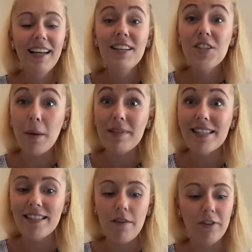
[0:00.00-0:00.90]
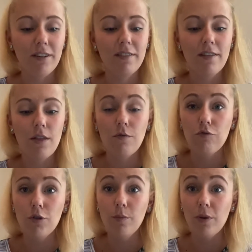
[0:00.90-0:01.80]
Chapter 7. The
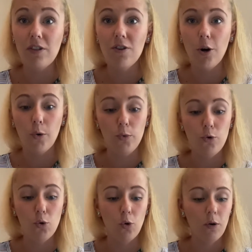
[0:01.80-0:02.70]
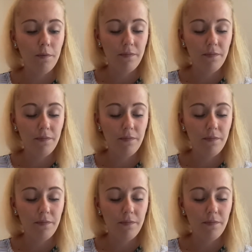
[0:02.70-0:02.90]
Room with No Door.